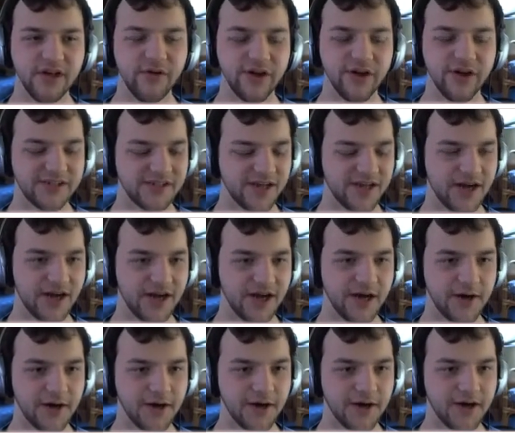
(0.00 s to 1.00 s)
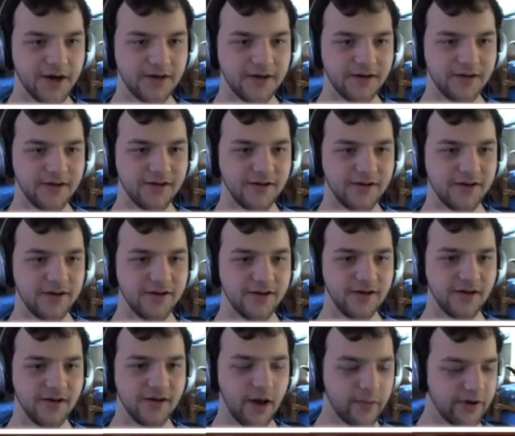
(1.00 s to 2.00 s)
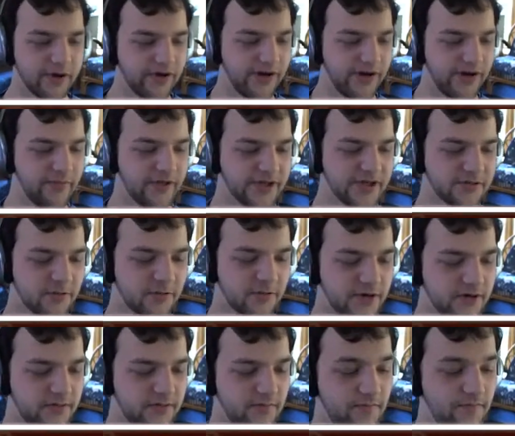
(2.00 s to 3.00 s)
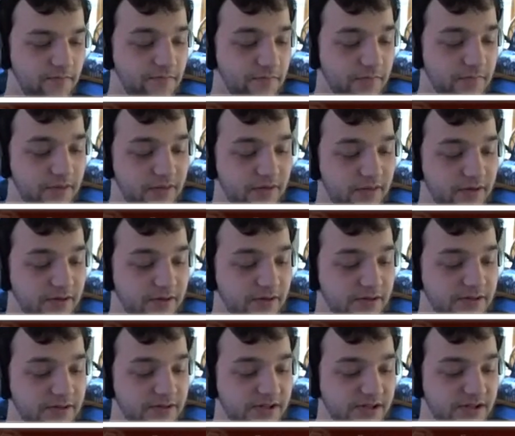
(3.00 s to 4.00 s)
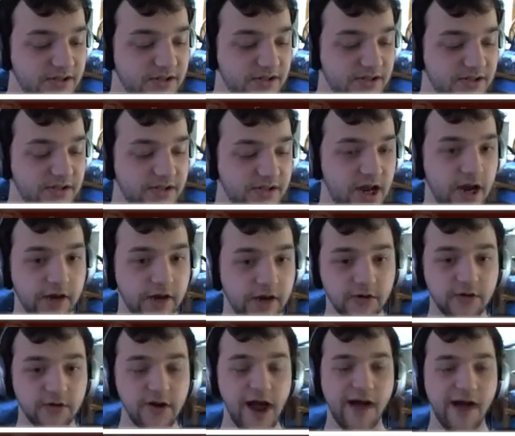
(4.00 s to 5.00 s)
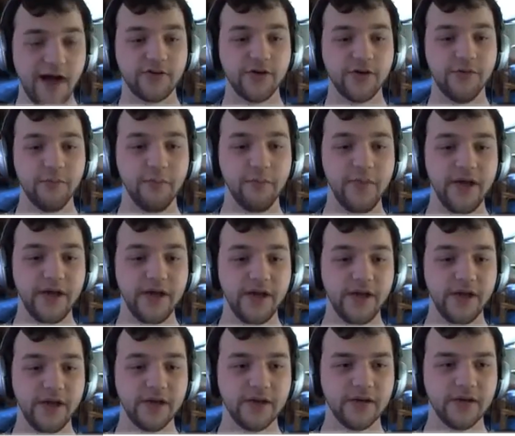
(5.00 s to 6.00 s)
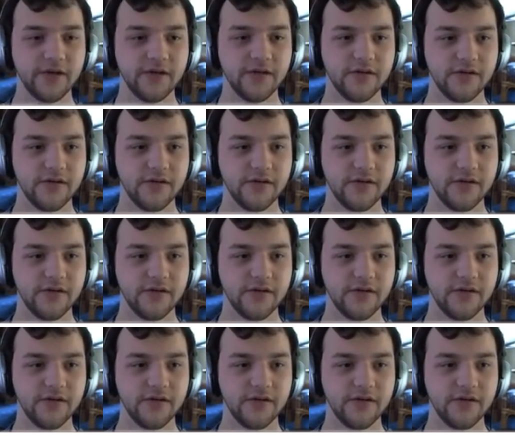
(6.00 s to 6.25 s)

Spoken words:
units. I'm gonna name this one Sanctor after me.